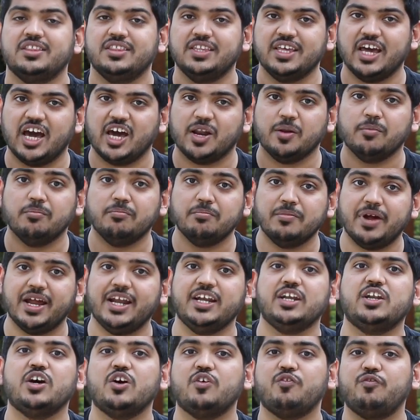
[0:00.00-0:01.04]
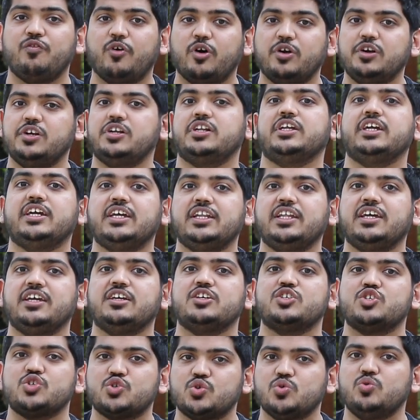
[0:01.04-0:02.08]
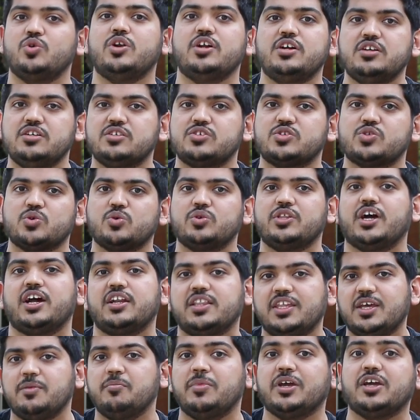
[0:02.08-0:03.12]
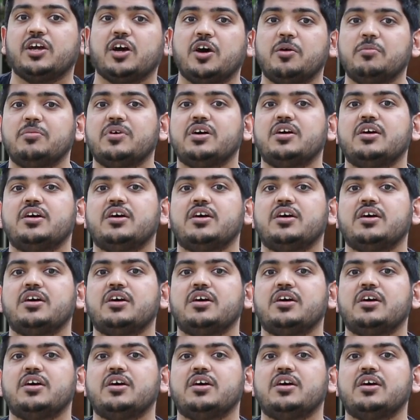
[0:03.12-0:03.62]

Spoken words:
They are meant for training students so that they become